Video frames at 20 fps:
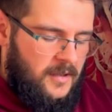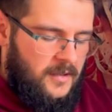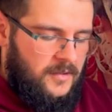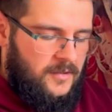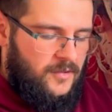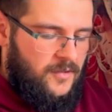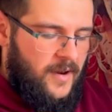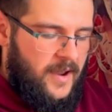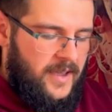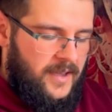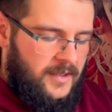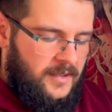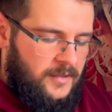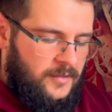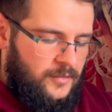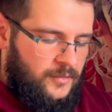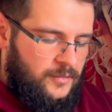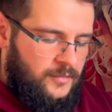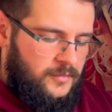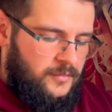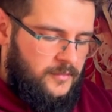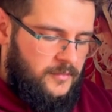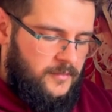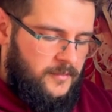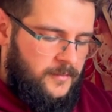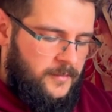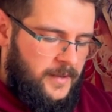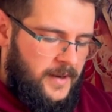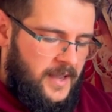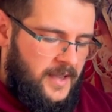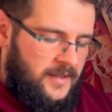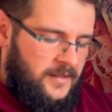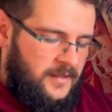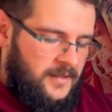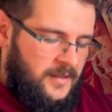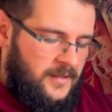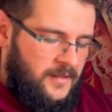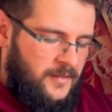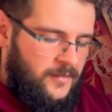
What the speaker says: trying to break the